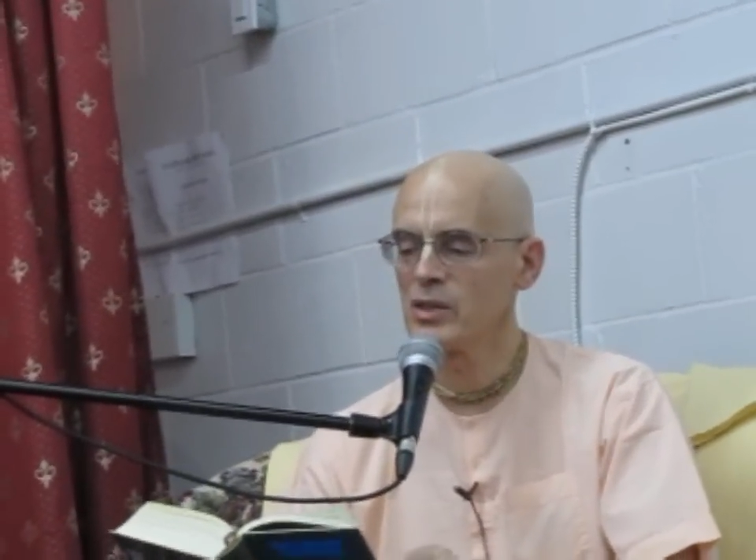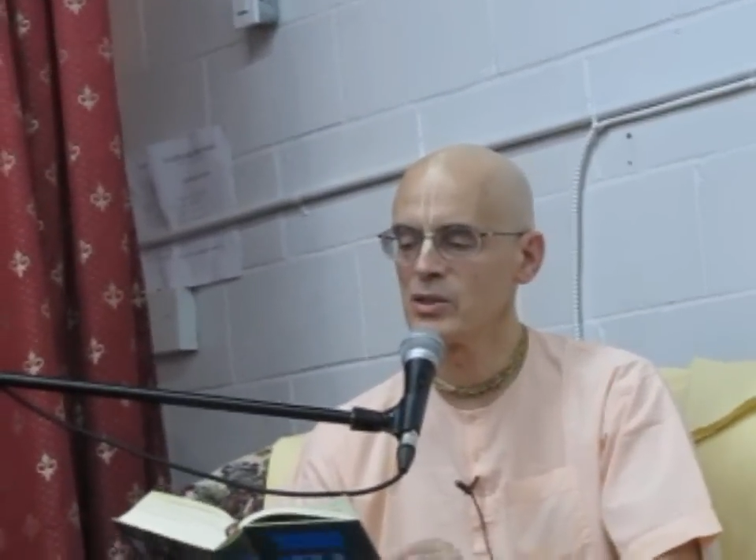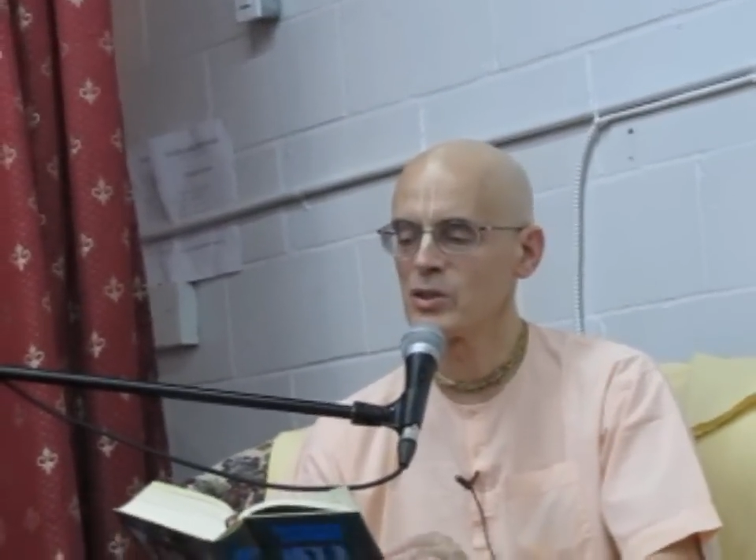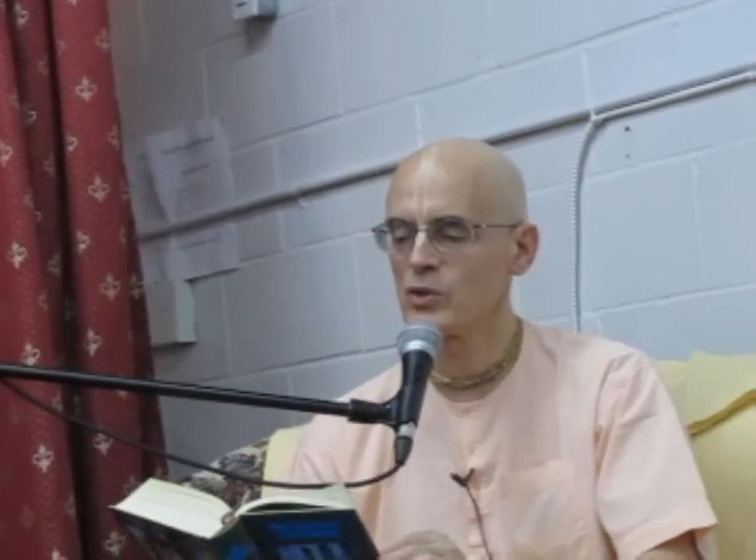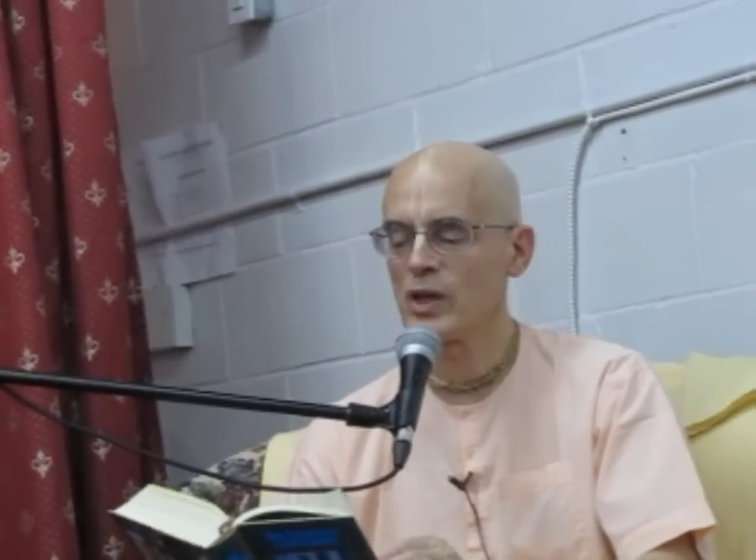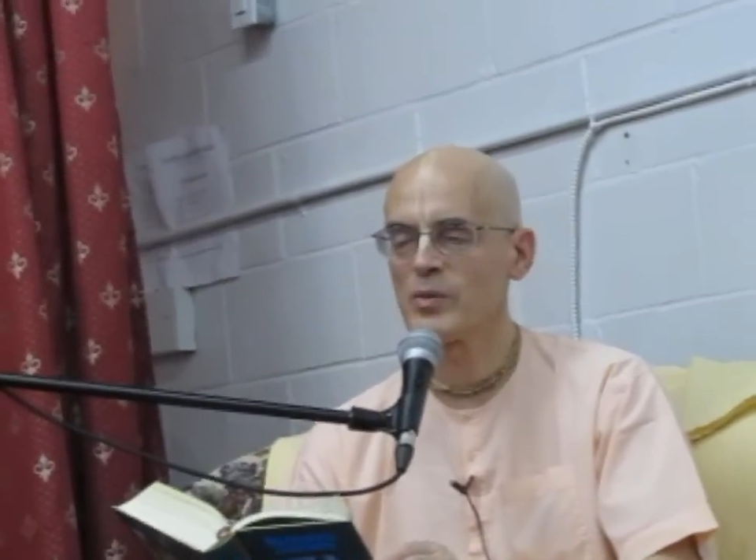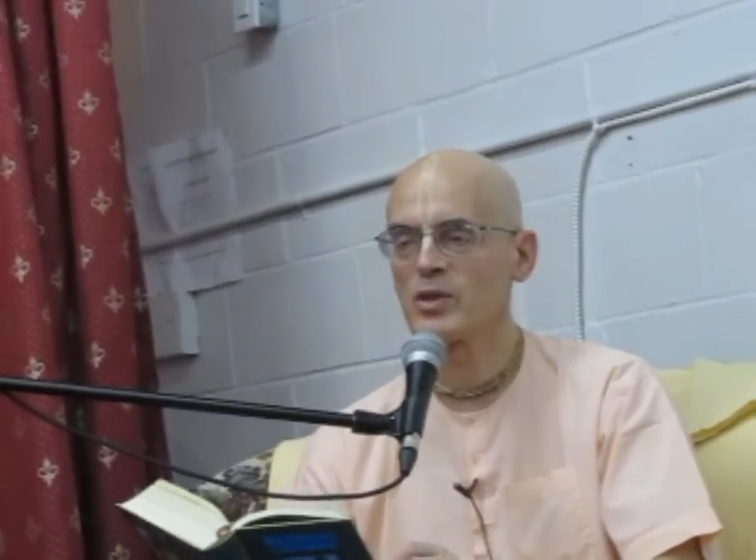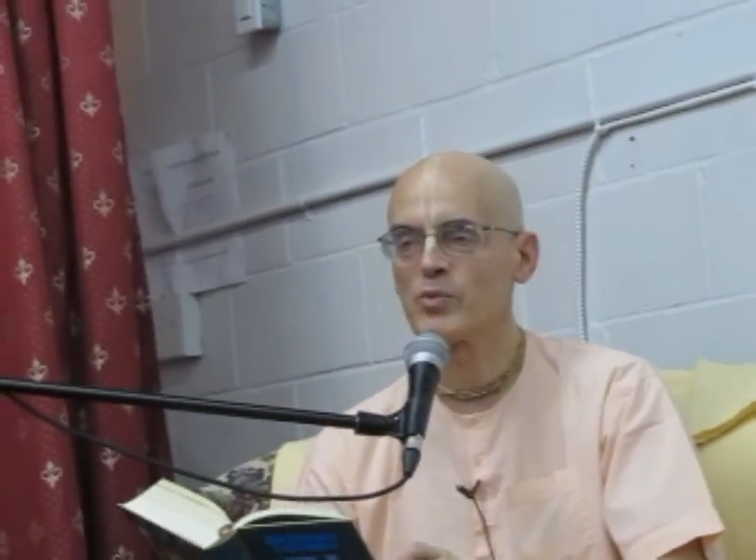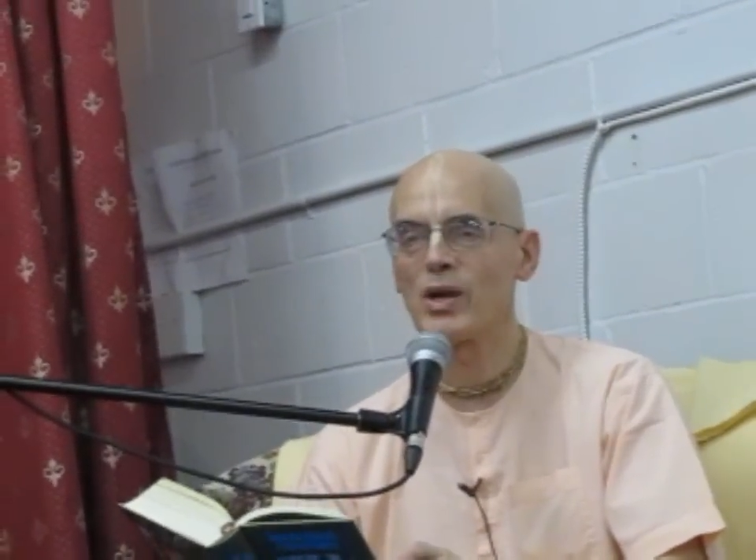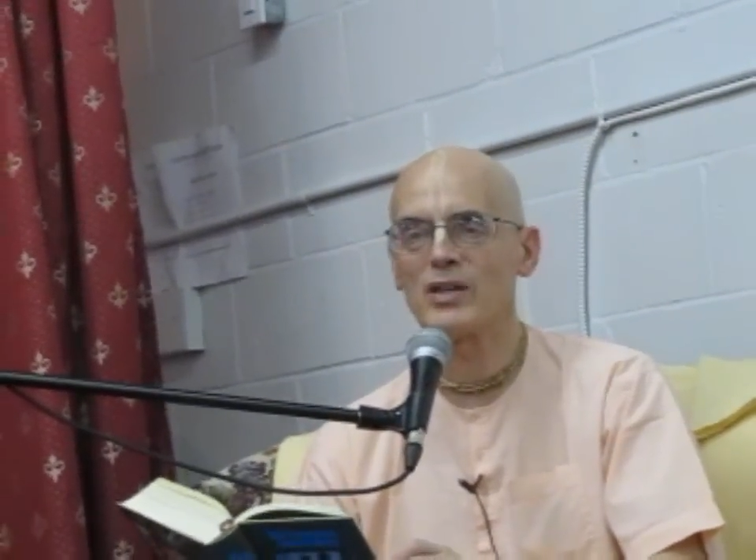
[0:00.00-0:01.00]
he's
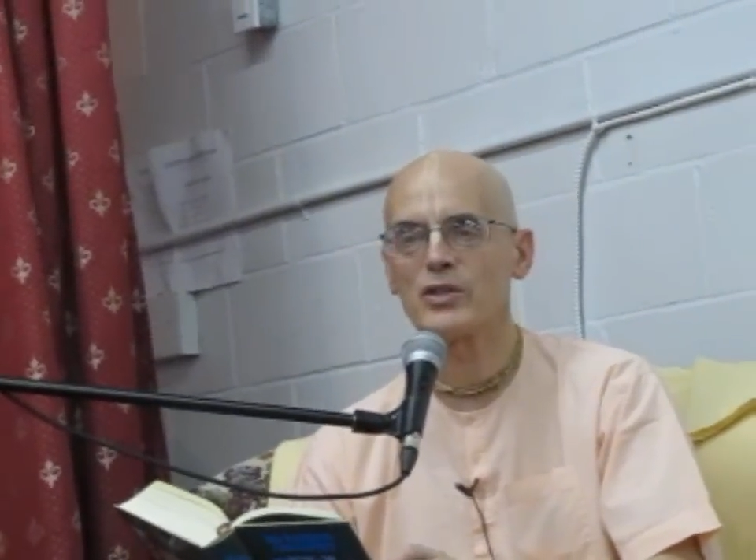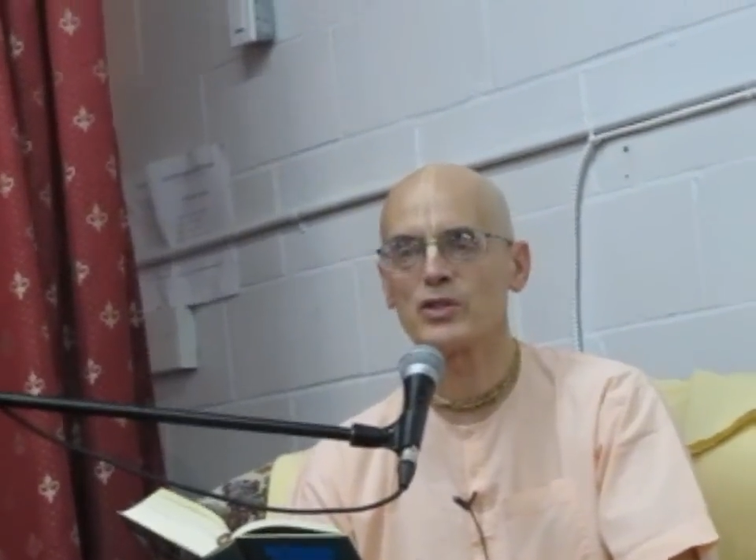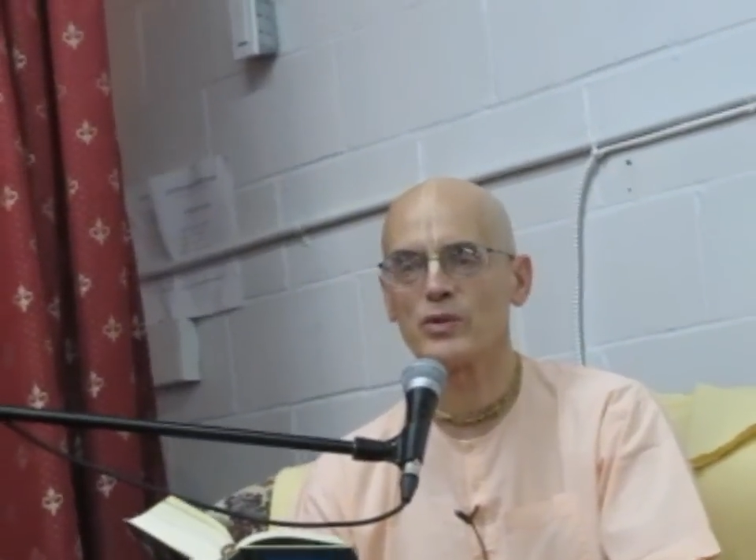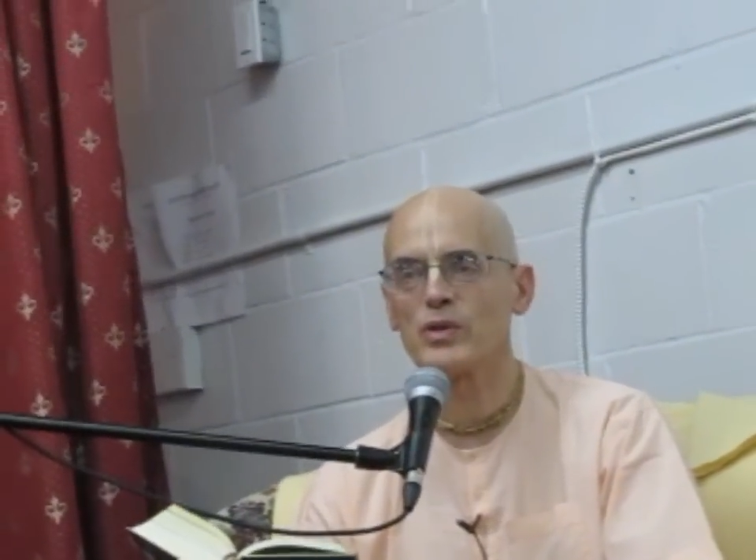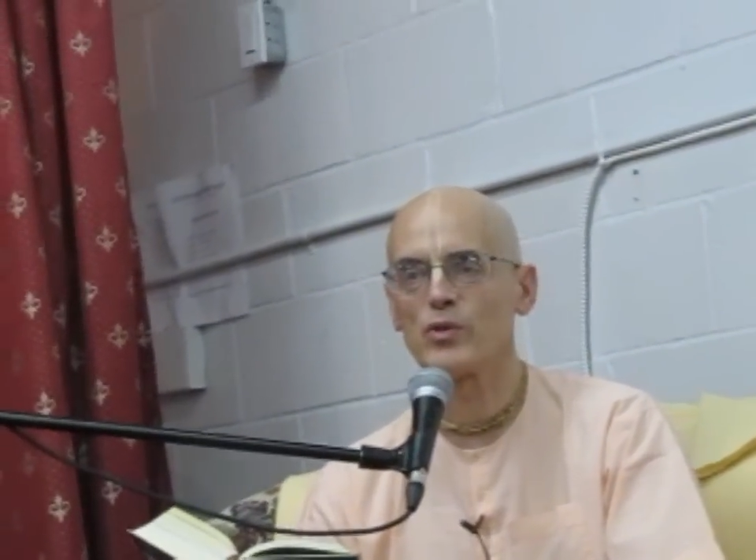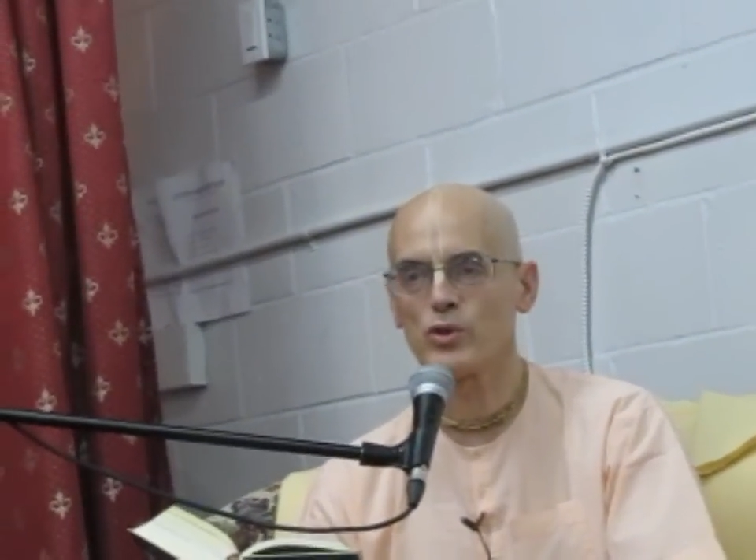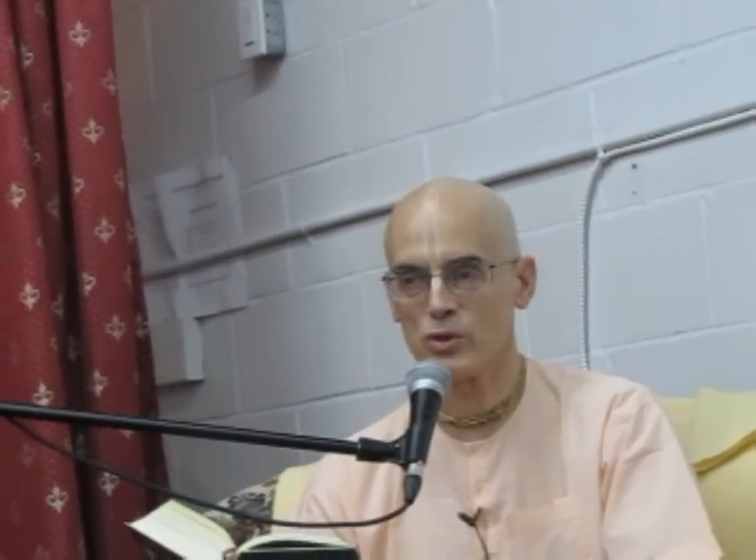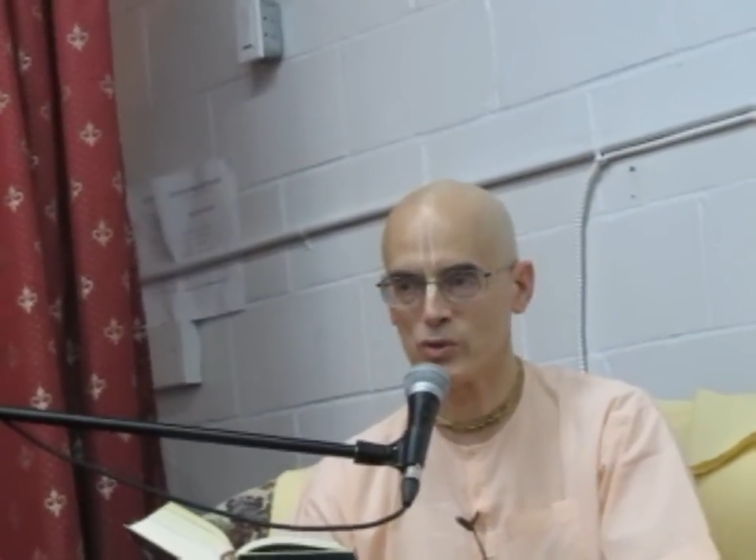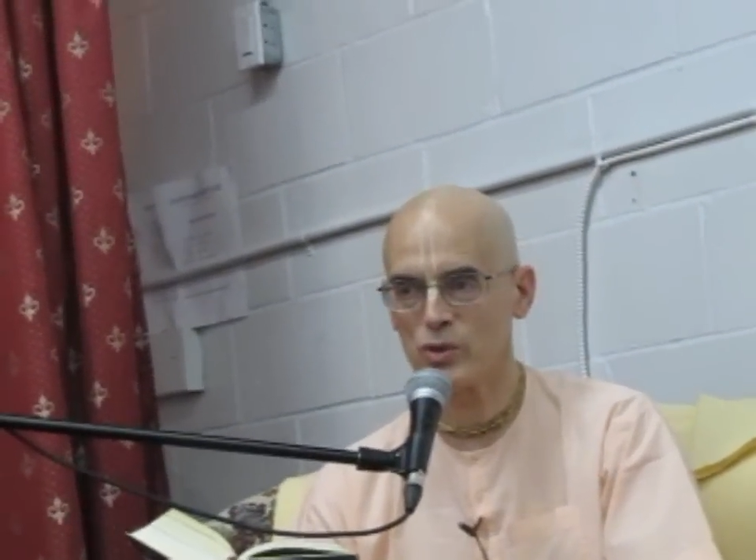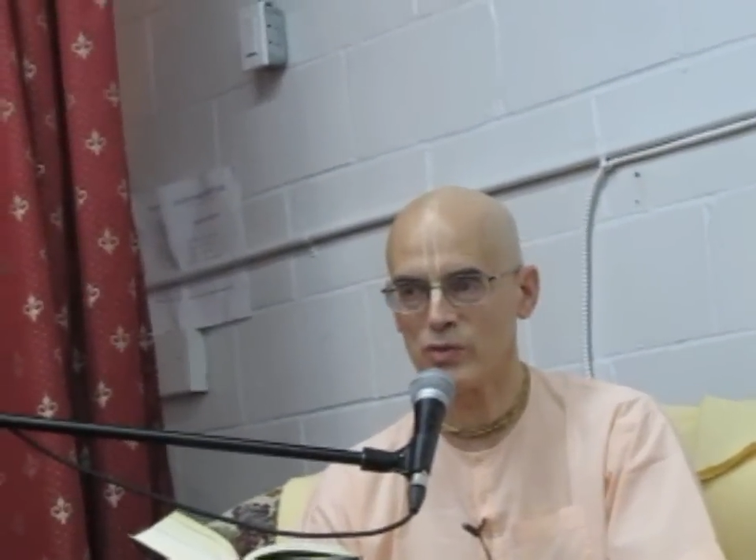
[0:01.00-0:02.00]
describing the process of
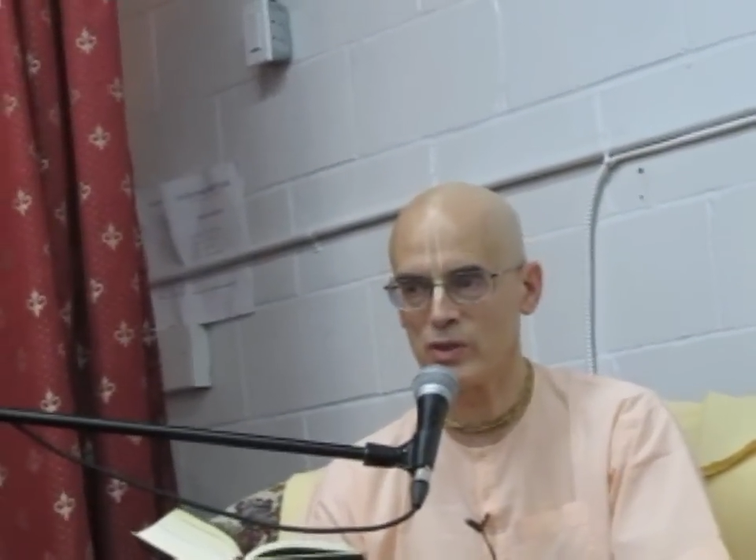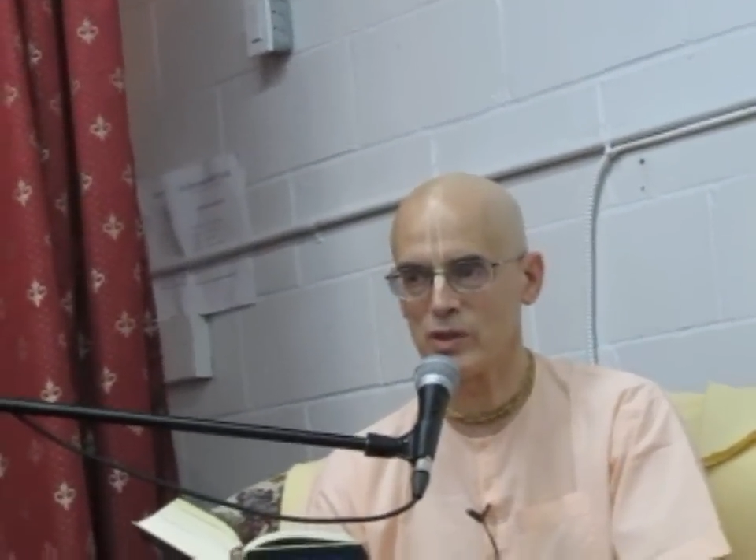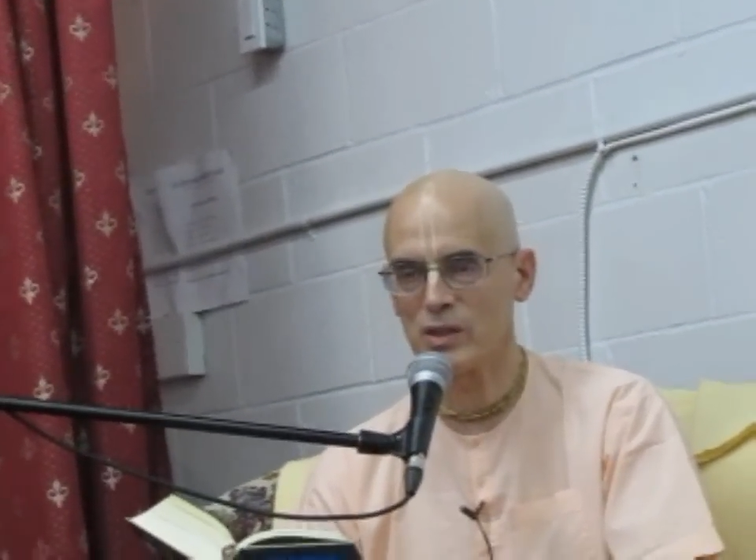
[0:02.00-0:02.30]
devotional service.